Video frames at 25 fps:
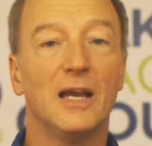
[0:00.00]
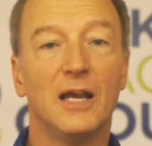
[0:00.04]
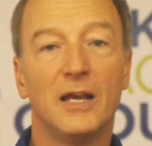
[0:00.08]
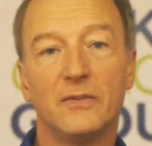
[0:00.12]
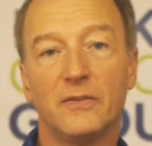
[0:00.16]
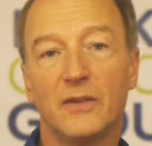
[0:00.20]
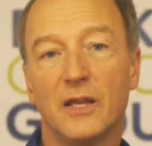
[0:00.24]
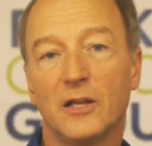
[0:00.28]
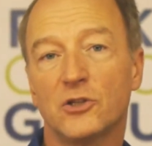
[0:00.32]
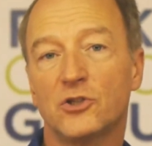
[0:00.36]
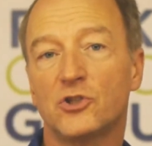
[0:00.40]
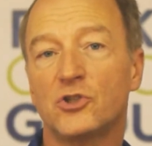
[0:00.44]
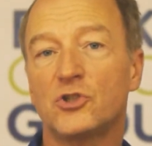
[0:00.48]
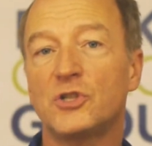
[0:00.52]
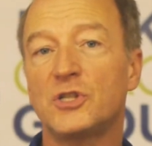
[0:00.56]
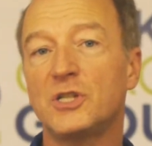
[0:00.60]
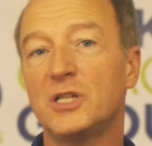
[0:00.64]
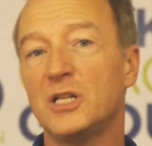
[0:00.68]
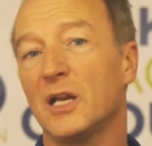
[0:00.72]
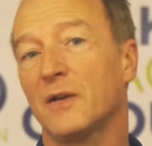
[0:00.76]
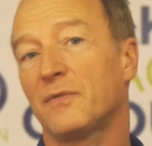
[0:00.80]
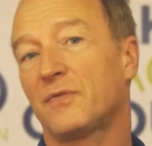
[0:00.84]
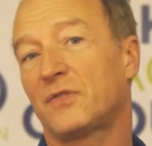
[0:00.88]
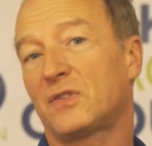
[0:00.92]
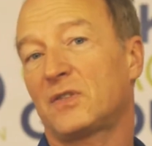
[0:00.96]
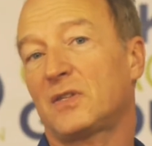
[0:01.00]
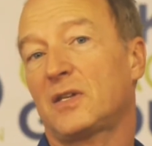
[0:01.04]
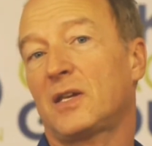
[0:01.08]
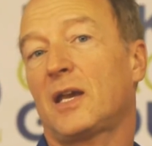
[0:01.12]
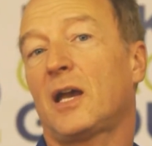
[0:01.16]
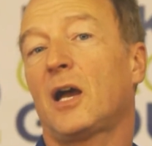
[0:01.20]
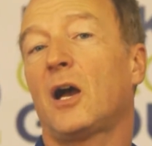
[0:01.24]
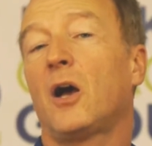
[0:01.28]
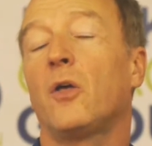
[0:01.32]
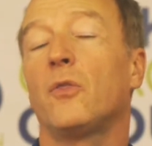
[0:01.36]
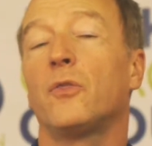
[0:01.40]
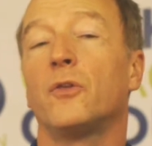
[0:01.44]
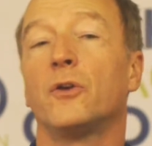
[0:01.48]
And that shifts
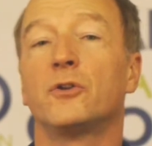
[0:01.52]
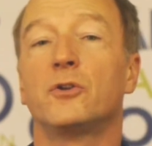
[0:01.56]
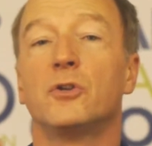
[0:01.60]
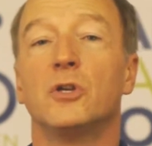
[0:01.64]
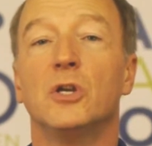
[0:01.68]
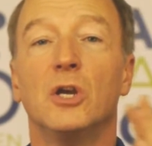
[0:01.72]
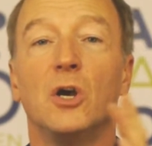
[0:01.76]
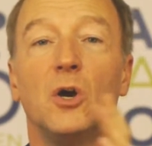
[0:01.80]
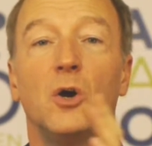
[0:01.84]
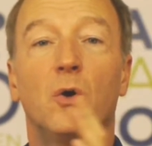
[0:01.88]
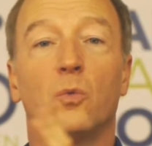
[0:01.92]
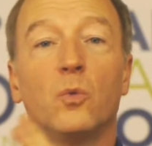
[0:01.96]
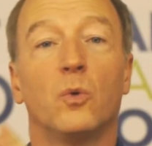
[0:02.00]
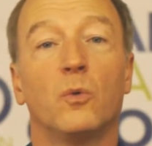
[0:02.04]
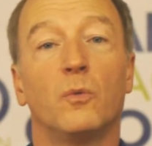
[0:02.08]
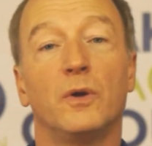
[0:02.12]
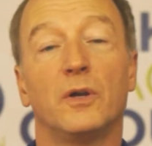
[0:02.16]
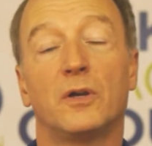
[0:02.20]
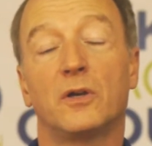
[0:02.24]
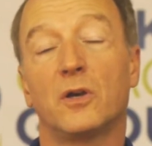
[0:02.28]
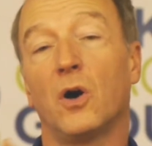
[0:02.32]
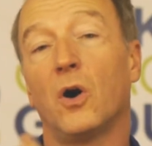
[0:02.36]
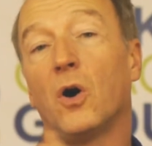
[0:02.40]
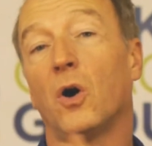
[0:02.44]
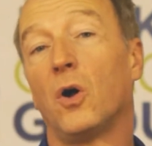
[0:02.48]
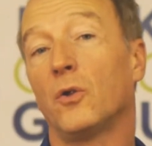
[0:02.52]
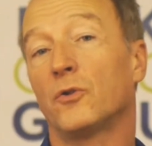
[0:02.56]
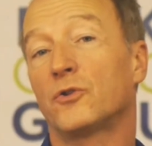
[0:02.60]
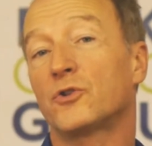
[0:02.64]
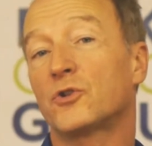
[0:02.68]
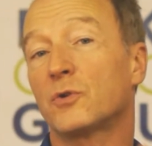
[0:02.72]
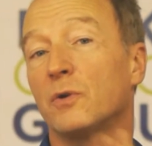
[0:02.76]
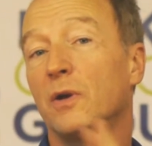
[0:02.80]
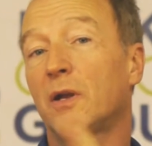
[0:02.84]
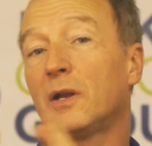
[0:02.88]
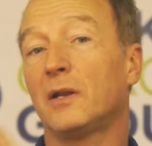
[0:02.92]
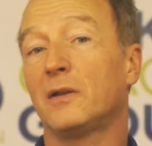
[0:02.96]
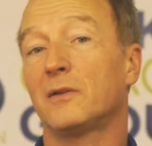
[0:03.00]
how the, what we call
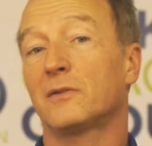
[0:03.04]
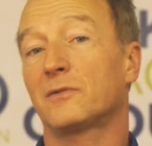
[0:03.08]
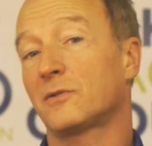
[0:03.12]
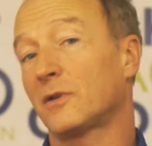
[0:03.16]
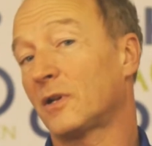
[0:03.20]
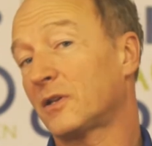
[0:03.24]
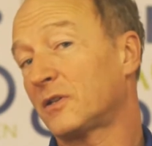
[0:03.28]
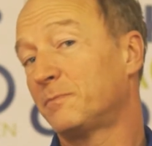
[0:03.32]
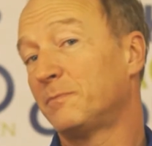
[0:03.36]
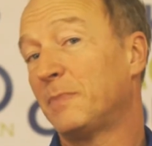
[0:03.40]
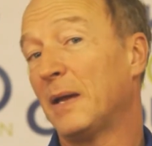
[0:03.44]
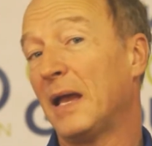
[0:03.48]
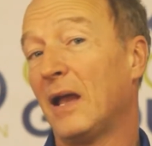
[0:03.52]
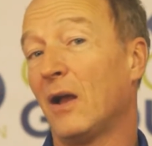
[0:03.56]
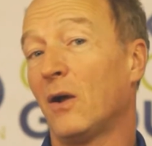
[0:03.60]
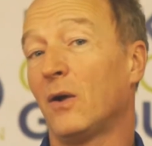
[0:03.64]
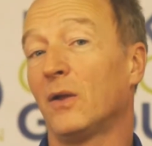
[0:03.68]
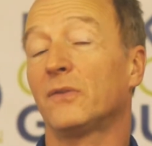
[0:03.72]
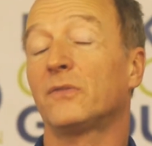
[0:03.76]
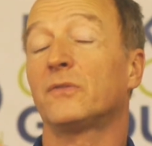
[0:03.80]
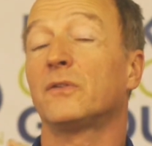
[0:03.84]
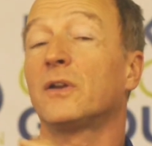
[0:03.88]
training stress balance,